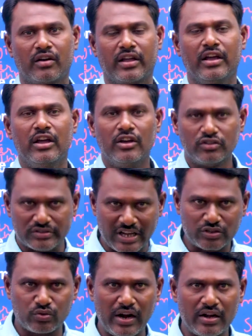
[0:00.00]
Okay, so
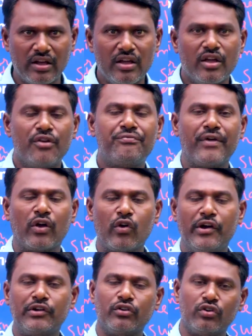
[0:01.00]
that's what, if you are
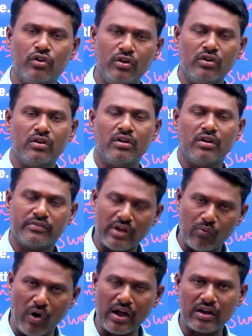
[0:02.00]
going to do the
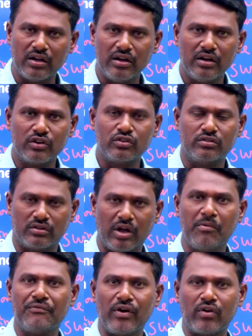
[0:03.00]
work,
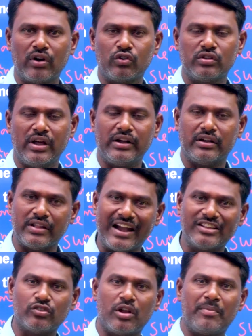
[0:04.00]
coming forward to that
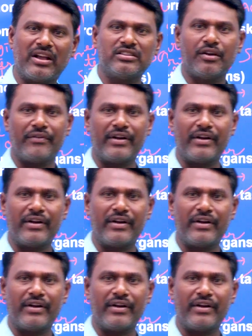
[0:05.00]
is only because of